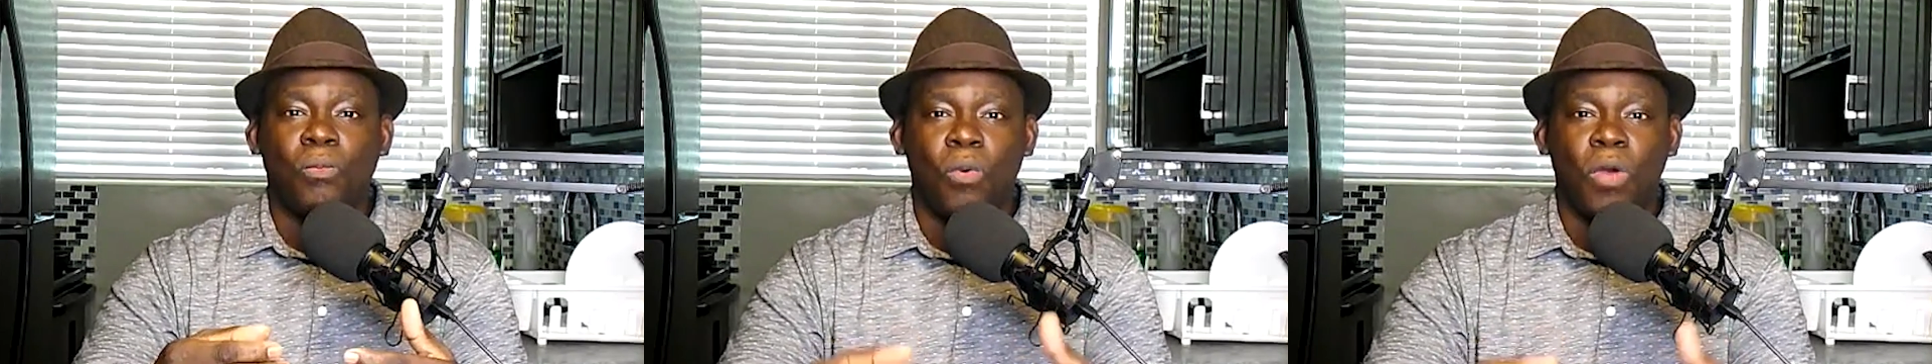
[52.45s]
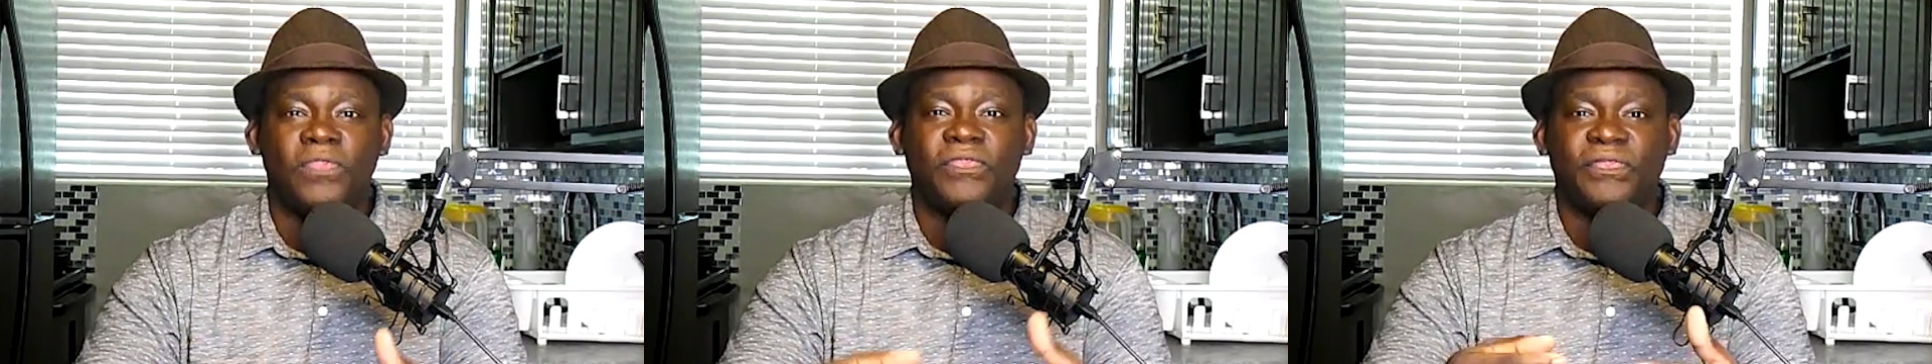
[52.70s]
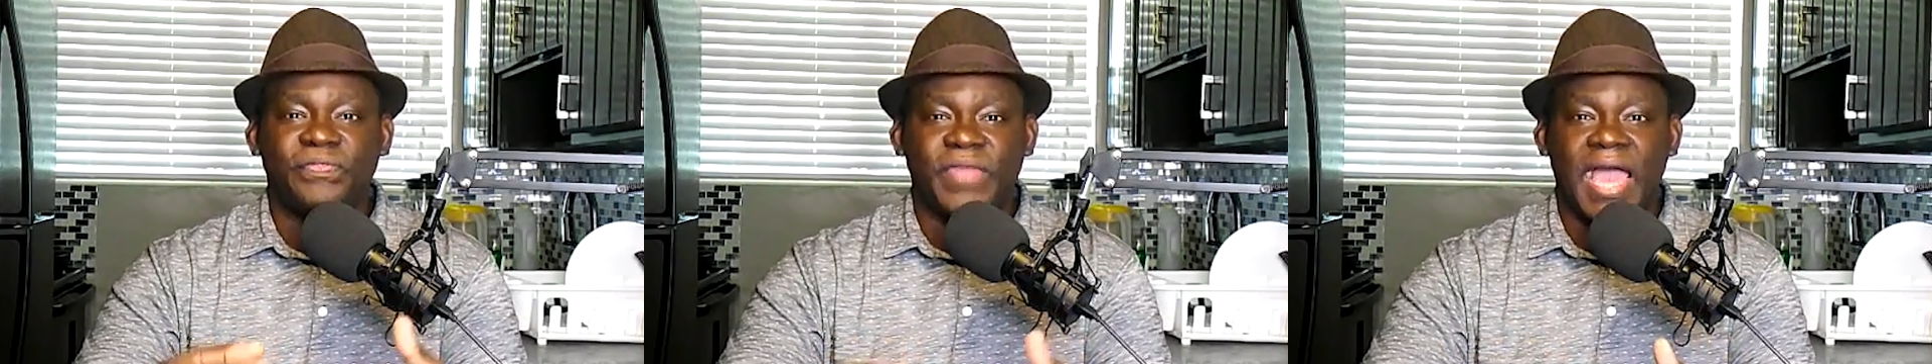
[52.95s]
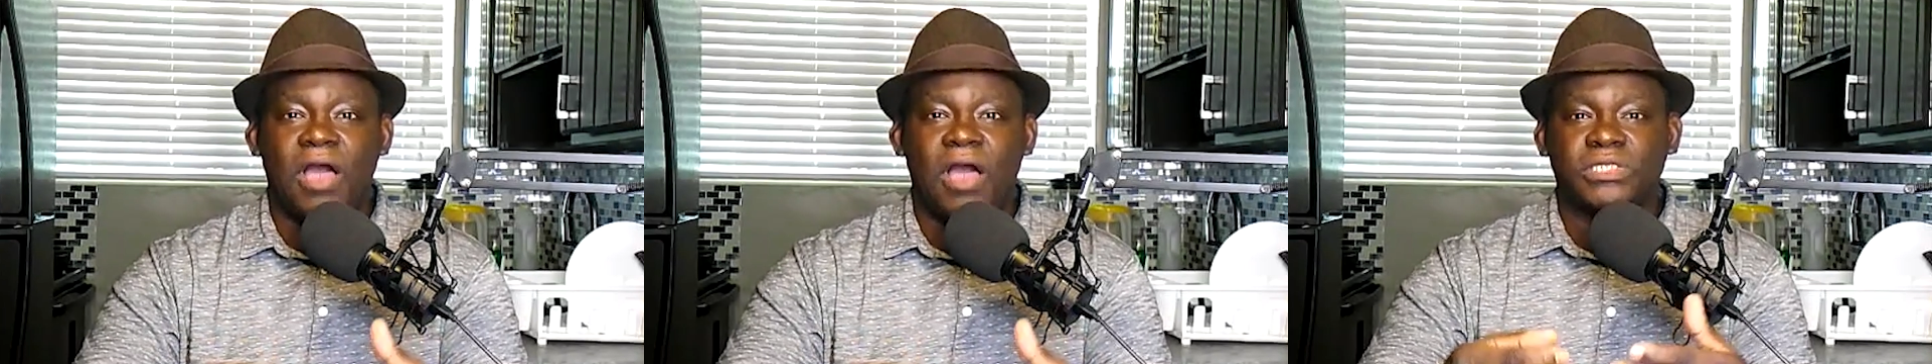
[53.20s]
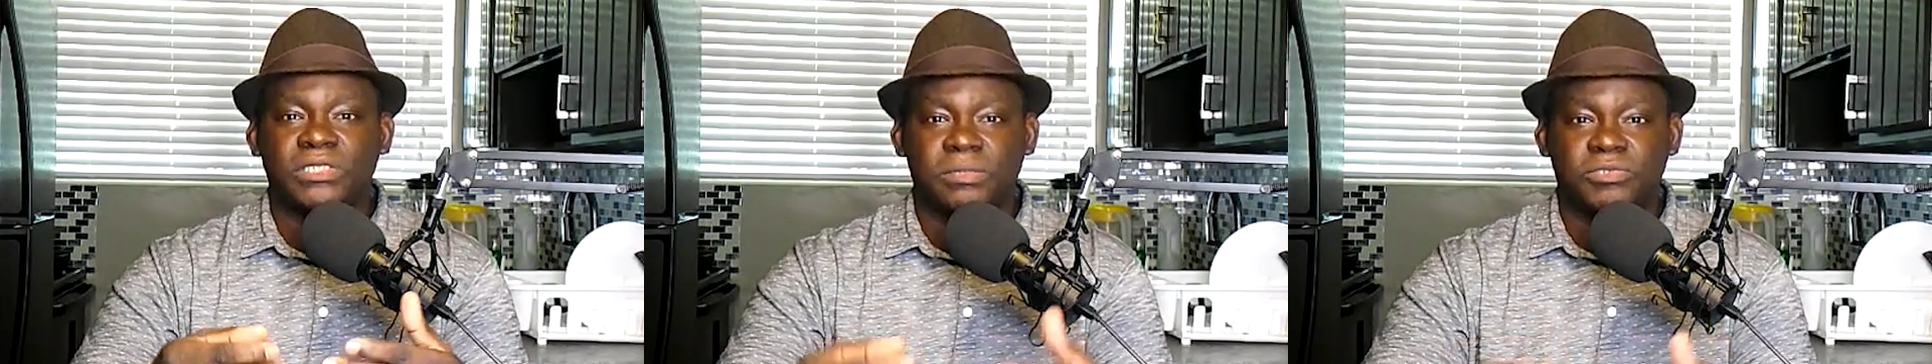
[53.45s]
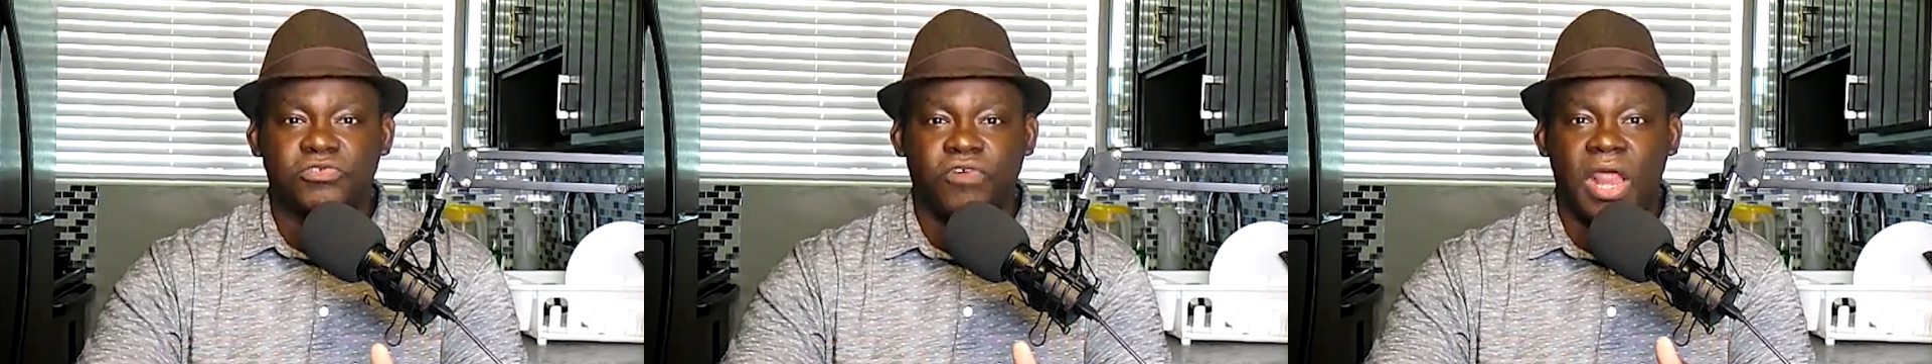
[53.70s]
1,000
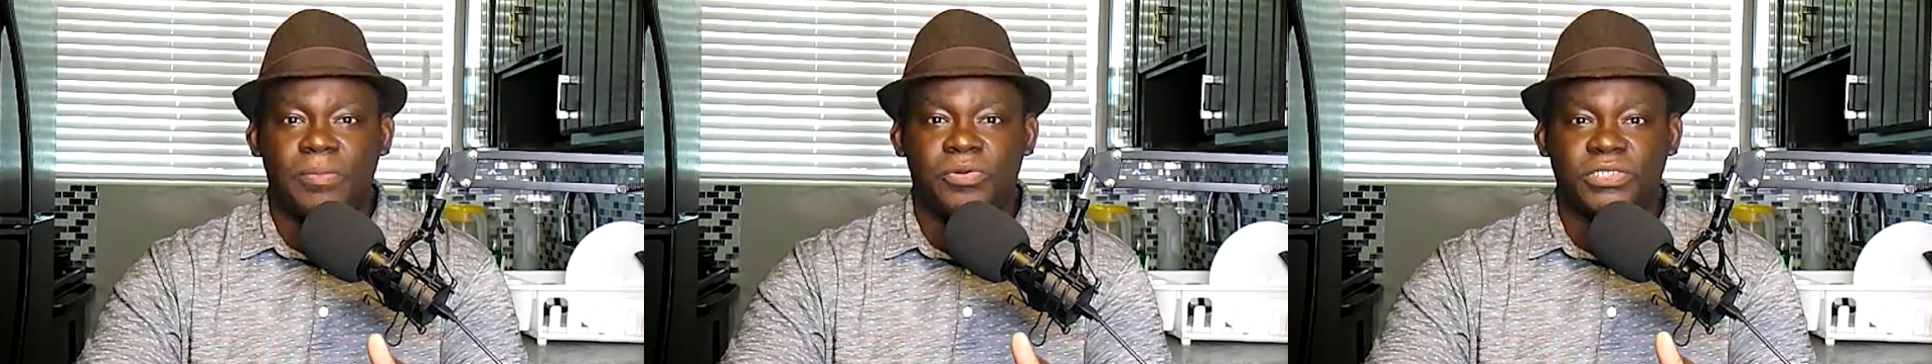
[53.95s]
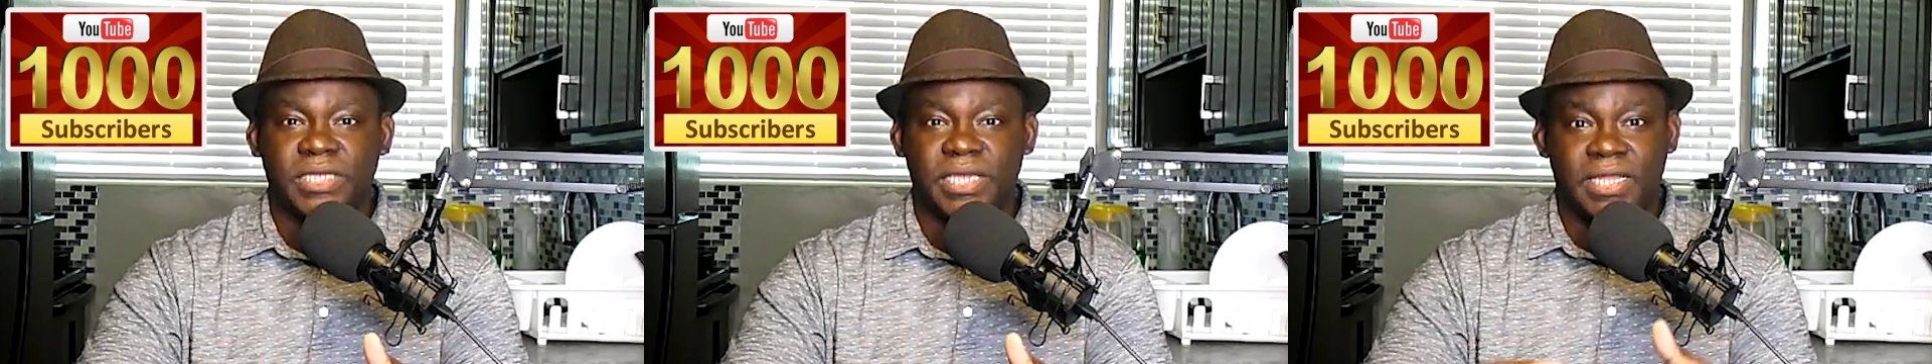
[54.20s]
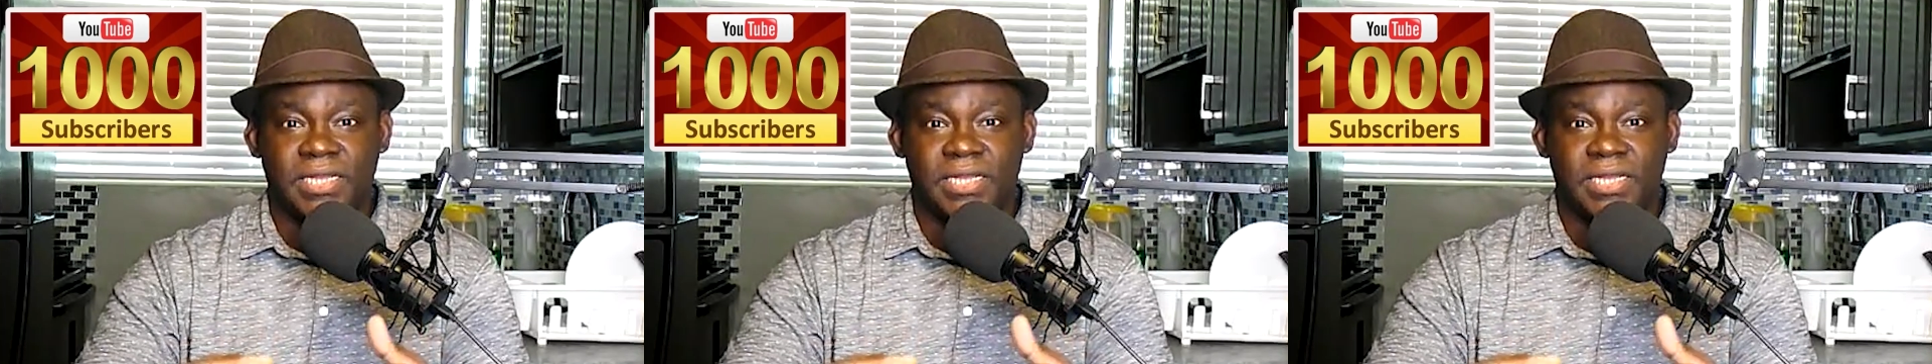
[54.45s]
subscribers,